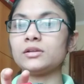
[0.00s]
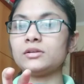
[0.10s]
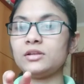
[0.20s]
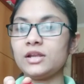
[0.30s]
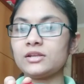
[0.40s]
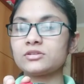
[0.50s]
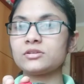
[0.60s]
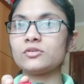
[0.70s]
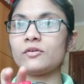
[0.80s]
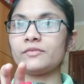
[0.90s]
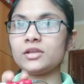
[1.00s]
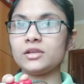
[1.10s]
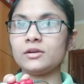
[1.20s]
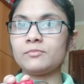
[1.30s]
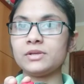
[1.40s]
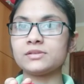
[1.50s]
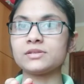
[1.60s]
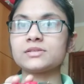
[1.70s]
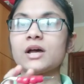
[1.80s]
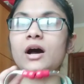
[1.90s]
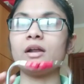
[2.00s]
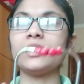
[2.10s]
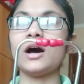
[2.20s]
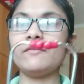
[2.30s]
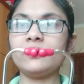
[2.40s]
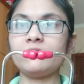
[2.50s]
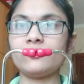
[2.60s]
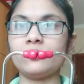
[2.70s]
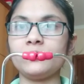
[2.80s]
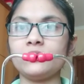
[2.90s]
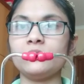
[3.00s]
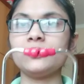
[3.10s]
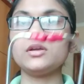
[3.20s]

direction of the earpieces are away from you